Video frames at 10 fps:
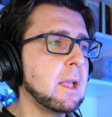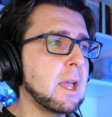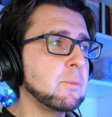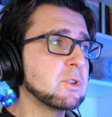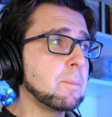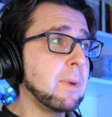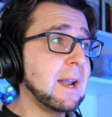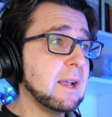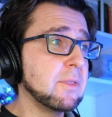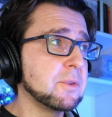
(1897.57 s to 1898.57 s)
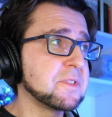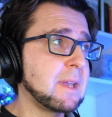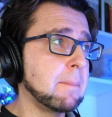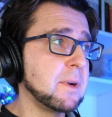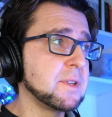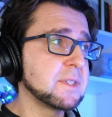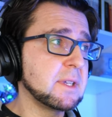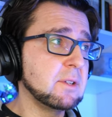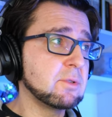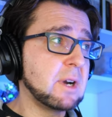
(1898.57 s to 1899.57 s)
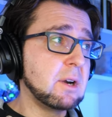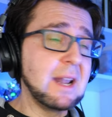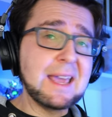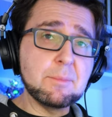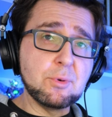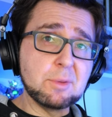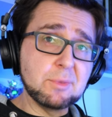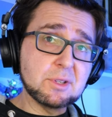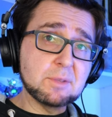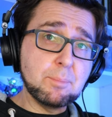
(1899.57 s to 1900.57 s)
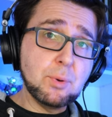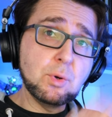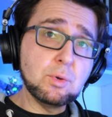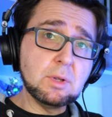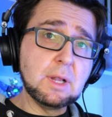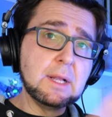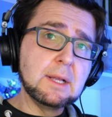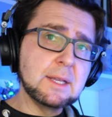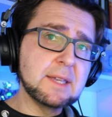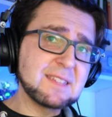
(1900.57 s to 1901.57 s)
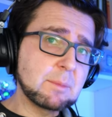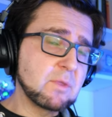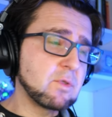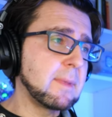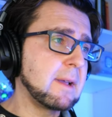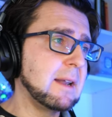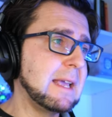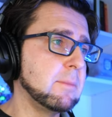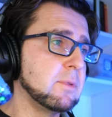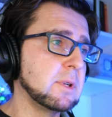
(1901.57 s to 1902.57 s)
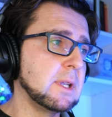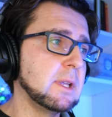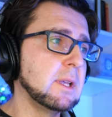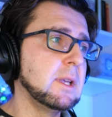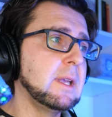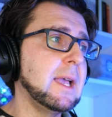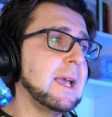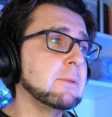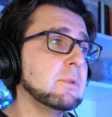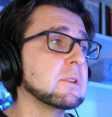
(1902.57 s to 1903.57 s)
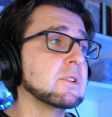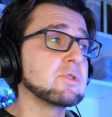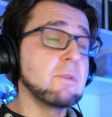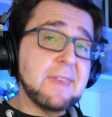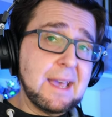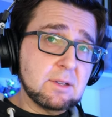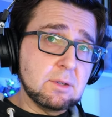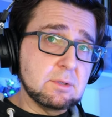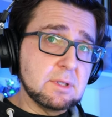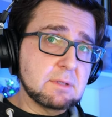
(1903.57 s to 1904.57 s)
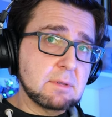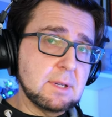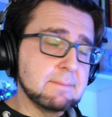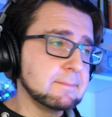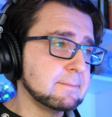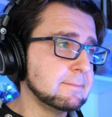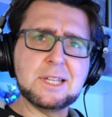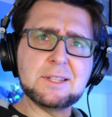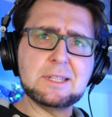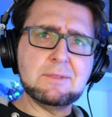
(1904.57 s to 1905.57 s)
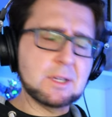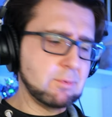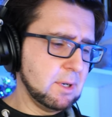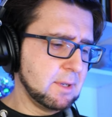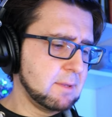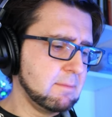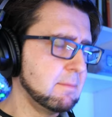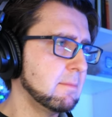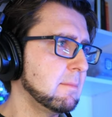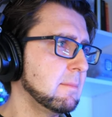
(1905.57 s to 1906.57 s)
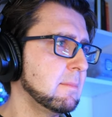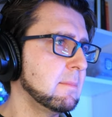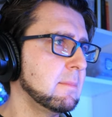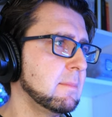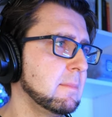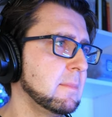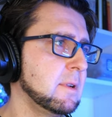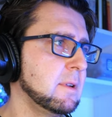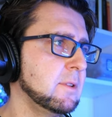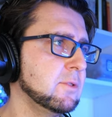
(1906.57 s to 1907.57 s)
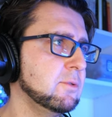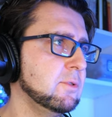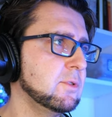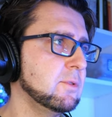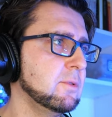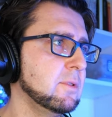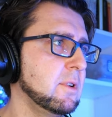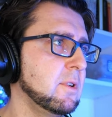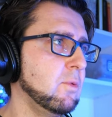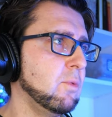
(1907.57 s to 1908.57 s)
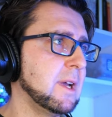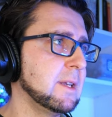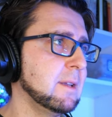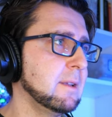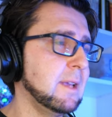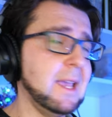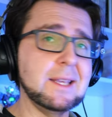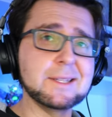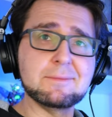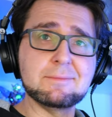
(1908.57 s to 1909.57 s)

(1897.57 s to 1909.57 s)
And I'm going to plug those numbers into our library. I'm going to pull a segment from our library and we're going to draw that onto the screen. Let's see if that works. 2218.